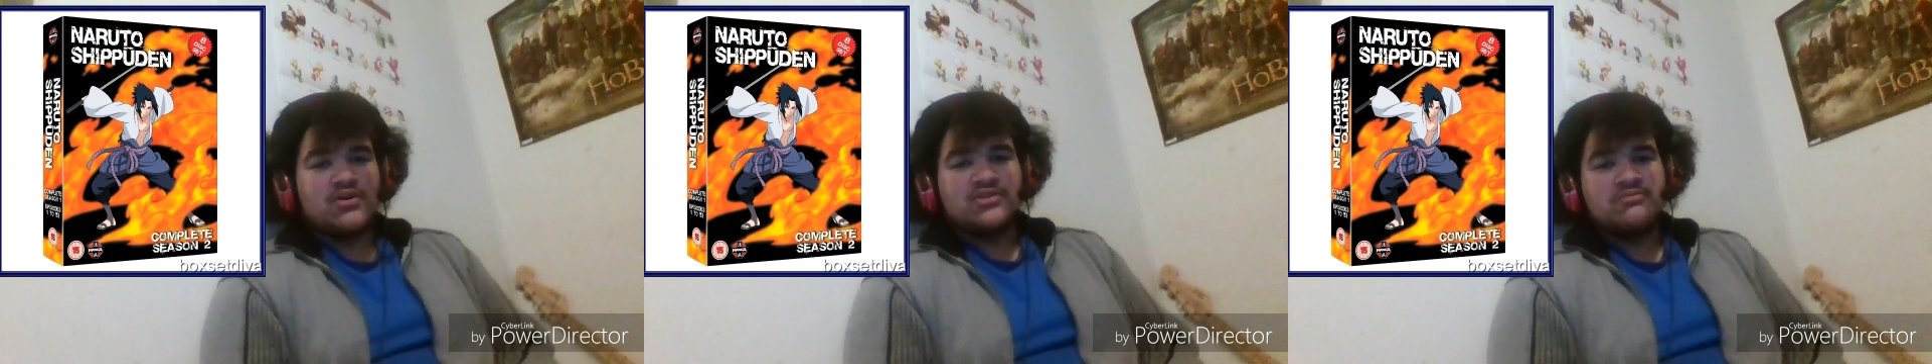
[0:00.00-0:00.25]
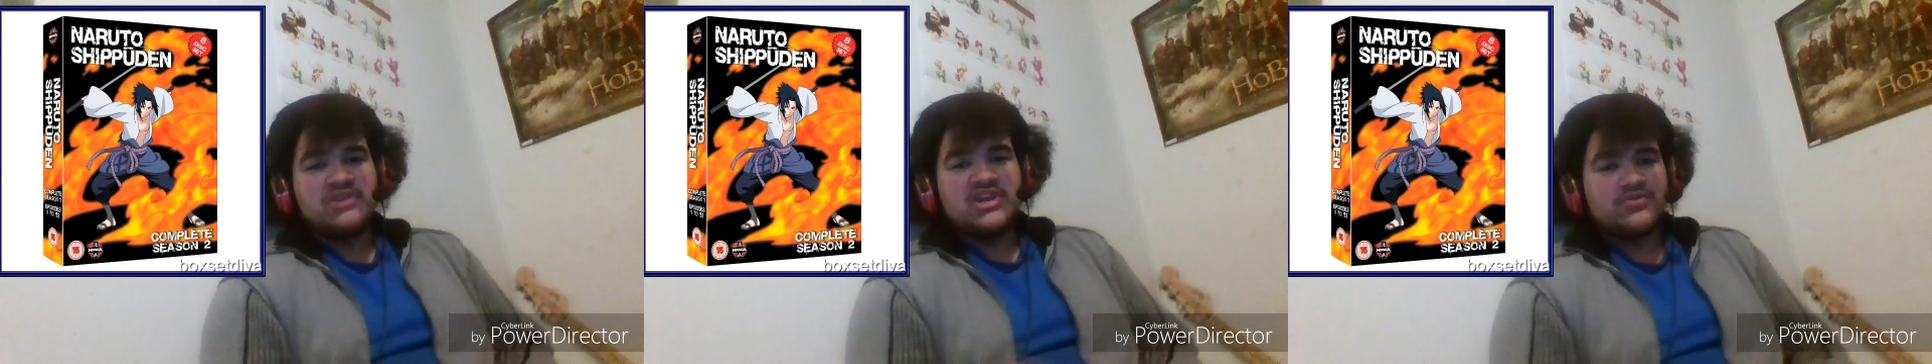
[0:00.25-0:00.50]
the
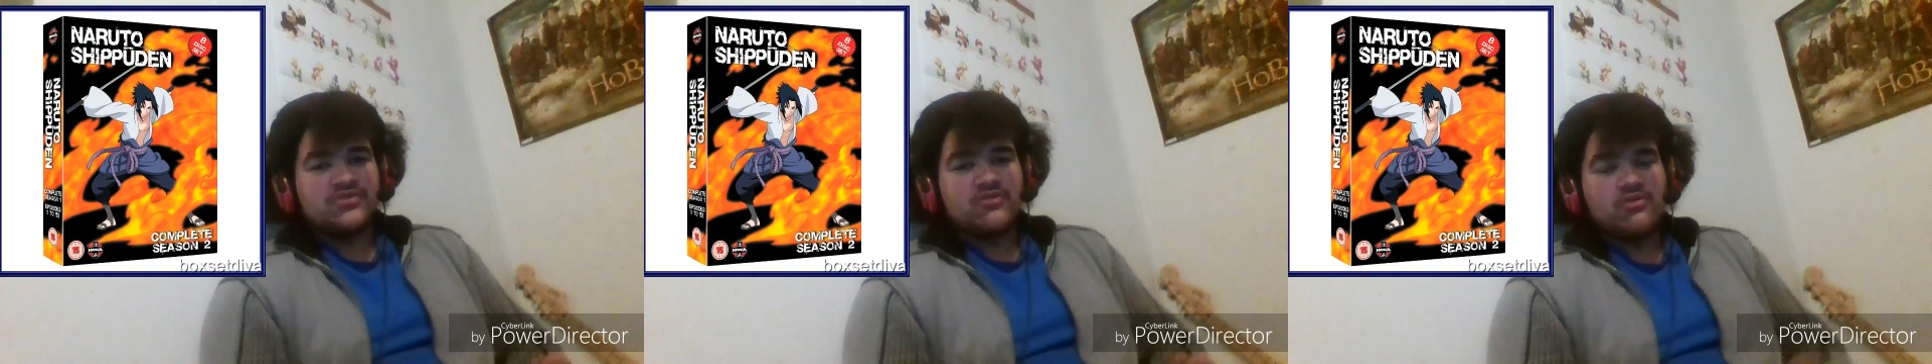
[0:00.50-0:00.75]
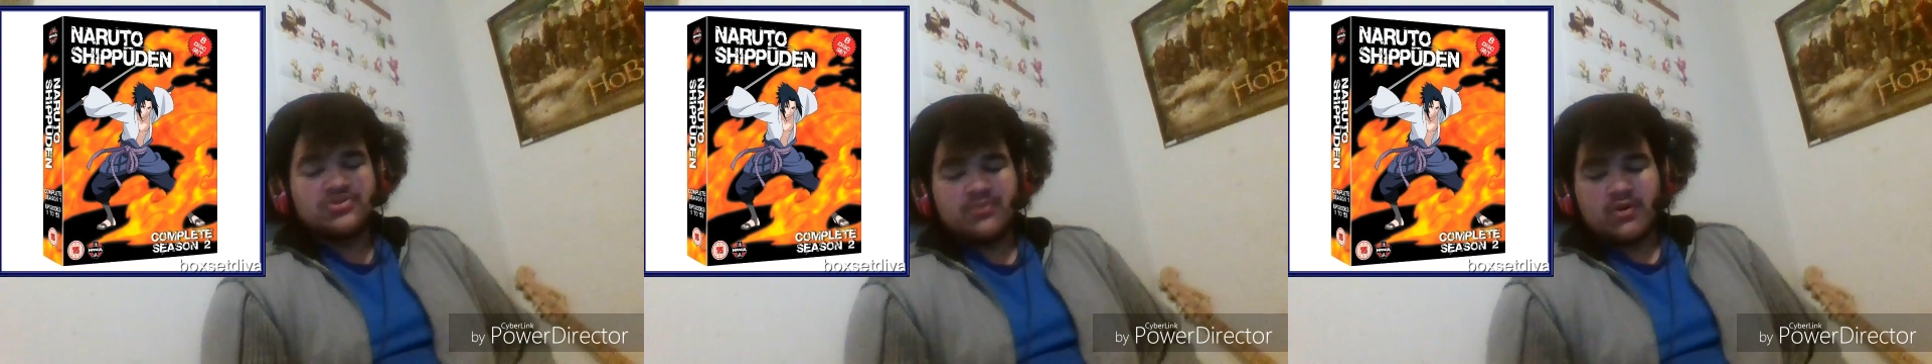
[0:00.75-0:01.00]
meeting with
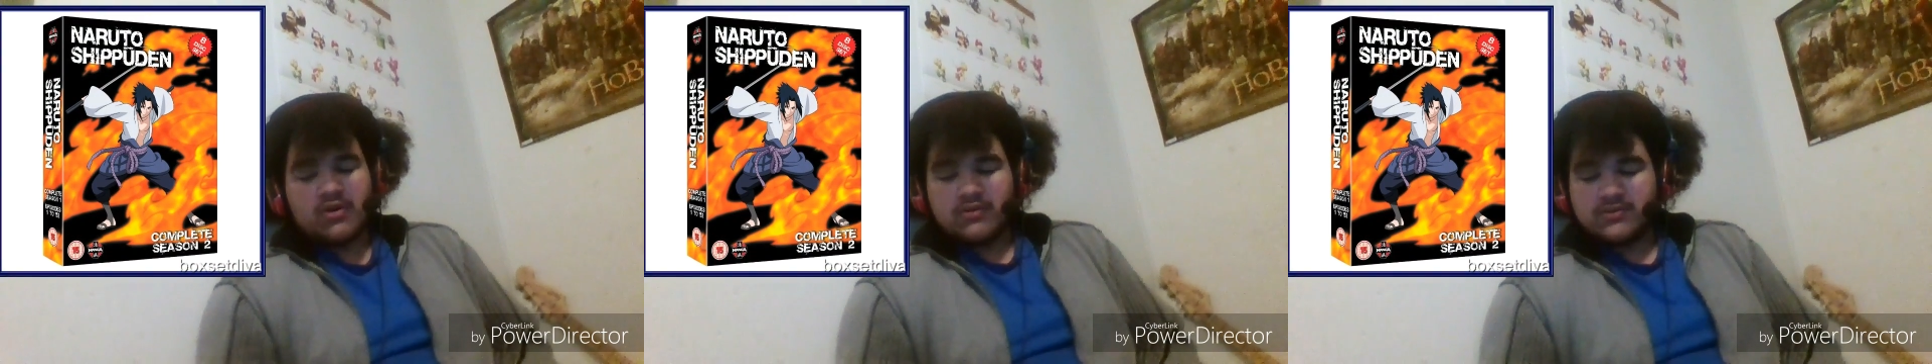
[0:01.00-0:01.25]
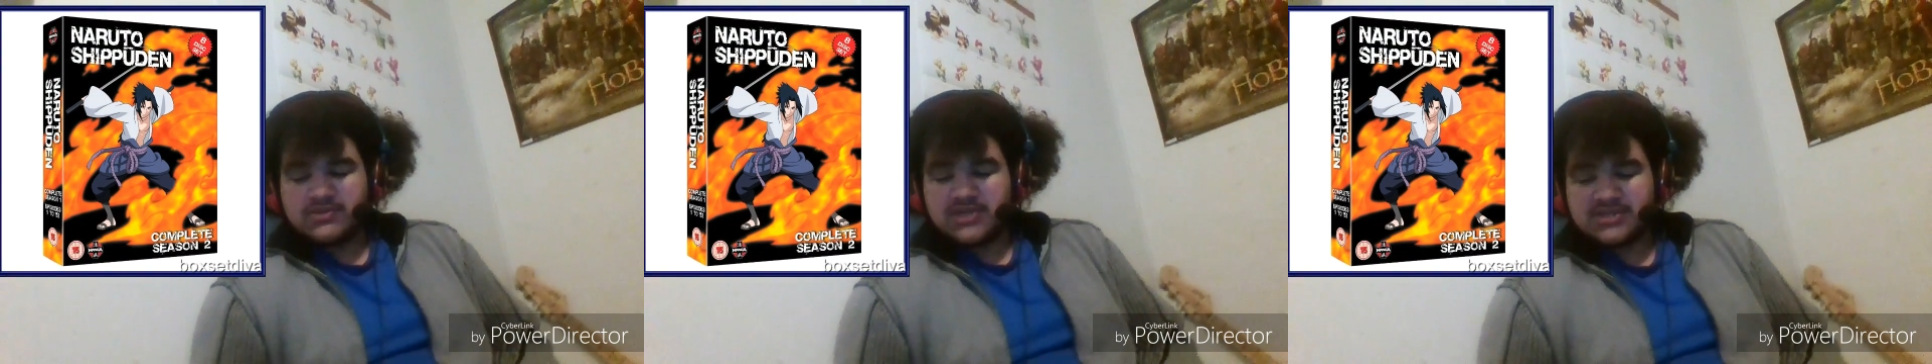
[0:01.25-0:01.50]
Orochimaru
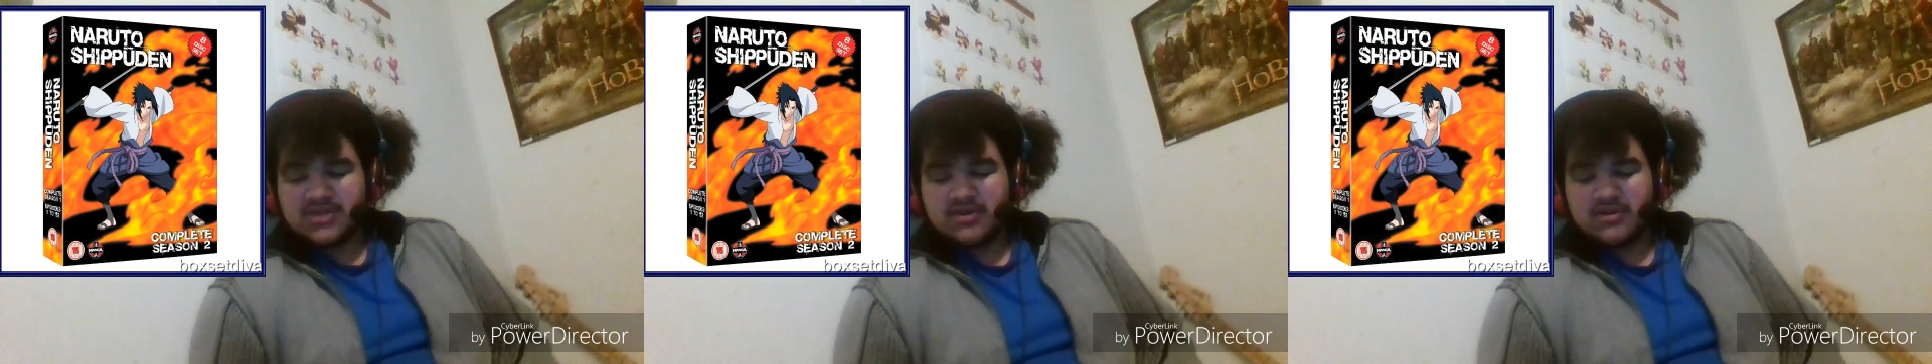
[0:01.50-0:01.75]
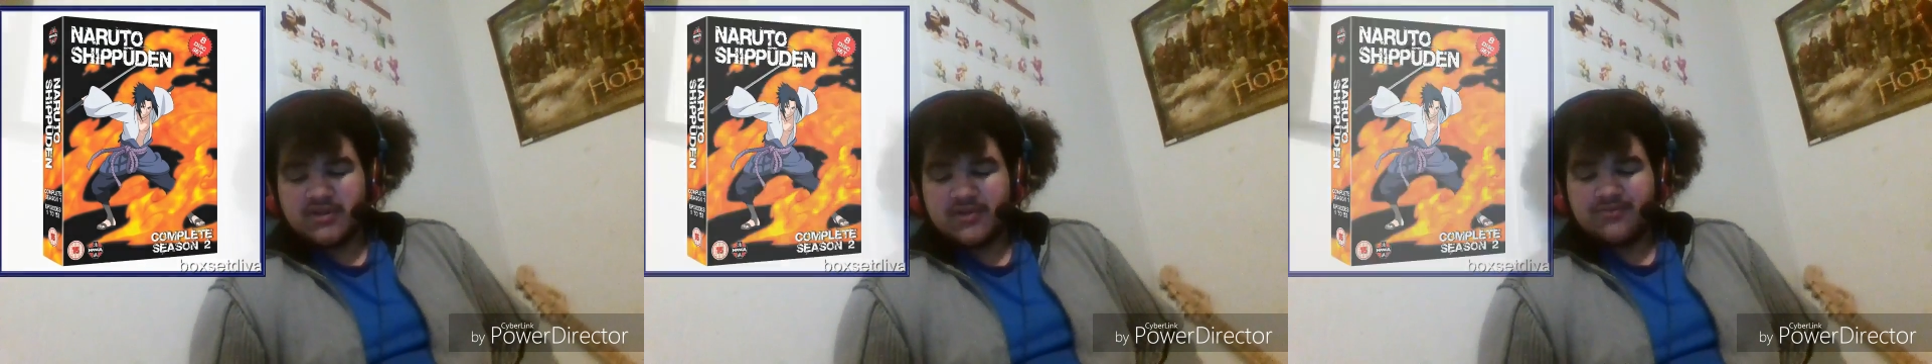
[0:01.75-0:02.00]
and Sasuke and
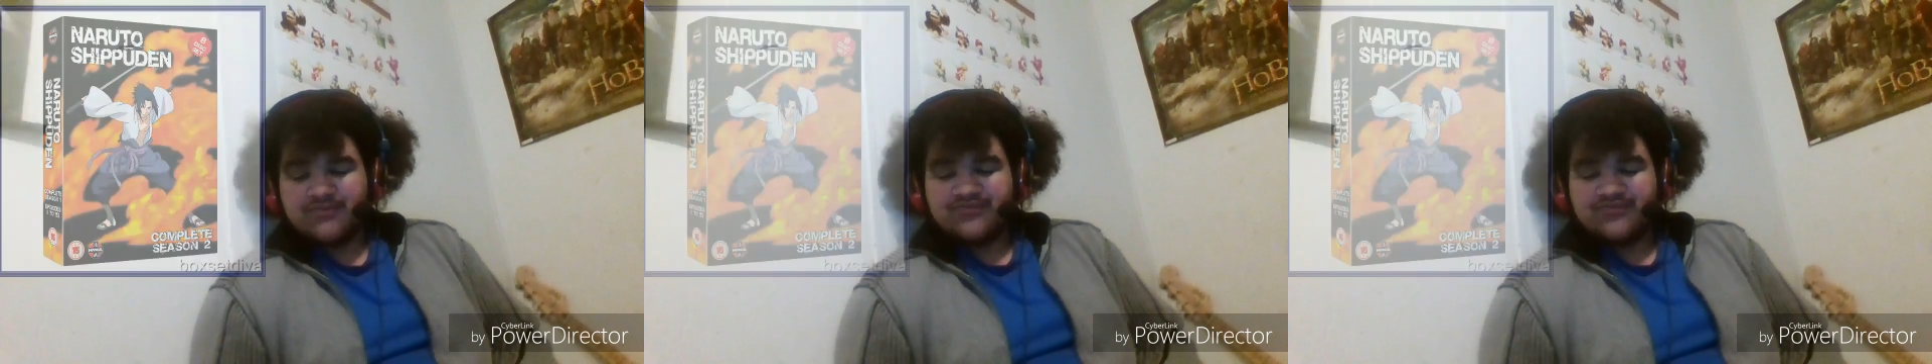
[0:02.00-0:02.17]
all that.